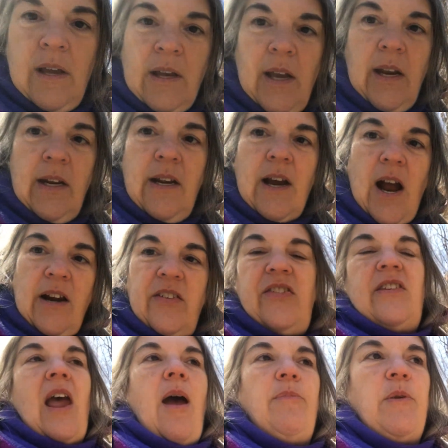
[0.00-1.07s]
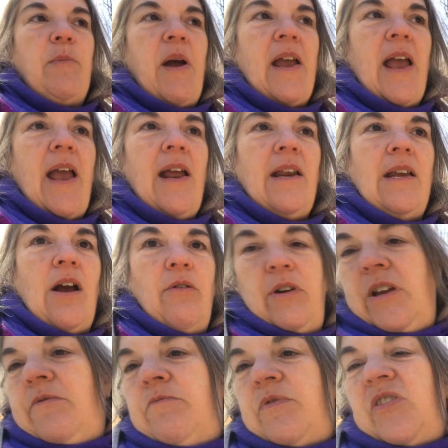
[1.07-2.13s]
And he kind of snapped at my hand, you know,
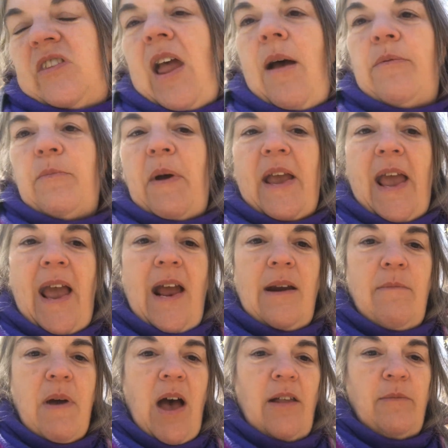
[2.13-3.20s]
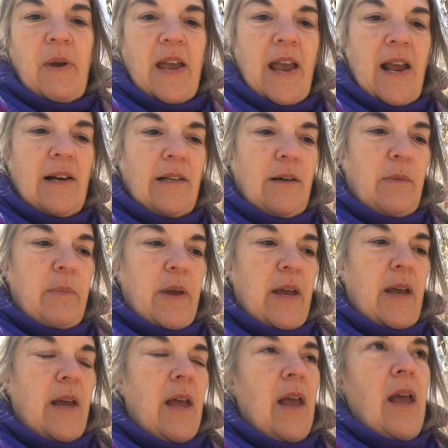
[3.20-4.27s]
he snapped at my hand and mouthed my hand a little bit.